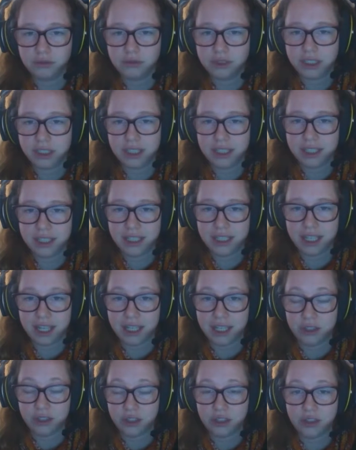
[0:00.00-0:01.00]
stay
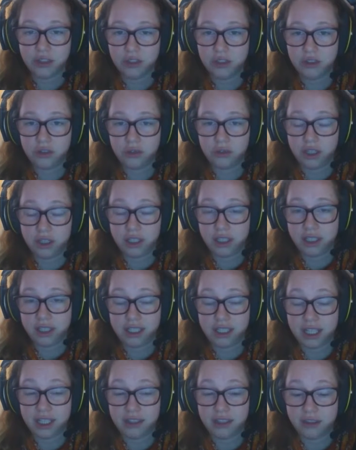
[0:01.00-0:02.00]
in
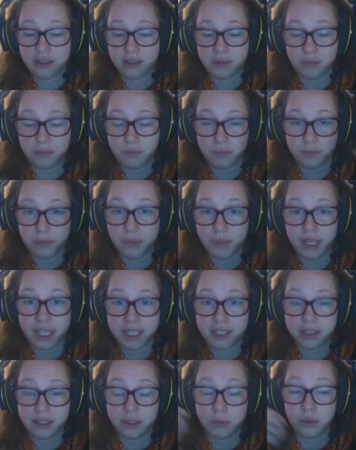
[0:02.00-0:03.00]
the
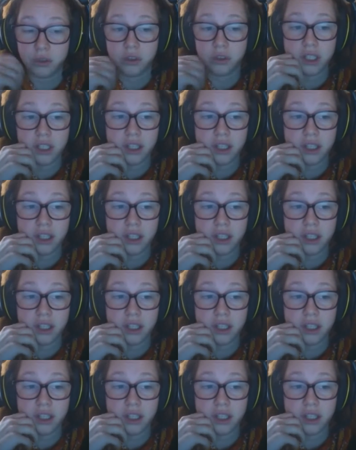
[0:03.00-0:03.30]
place anymore.